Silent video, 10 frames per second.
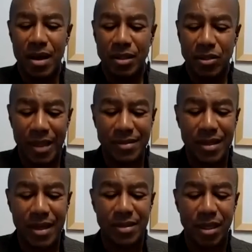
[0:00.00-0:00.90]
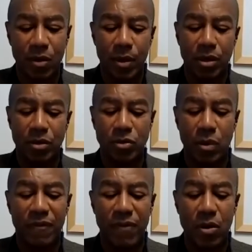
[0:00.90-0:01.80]
So that's the next thing you want to do is you
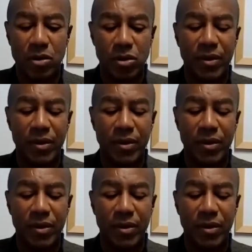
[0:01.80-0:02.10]
want to focus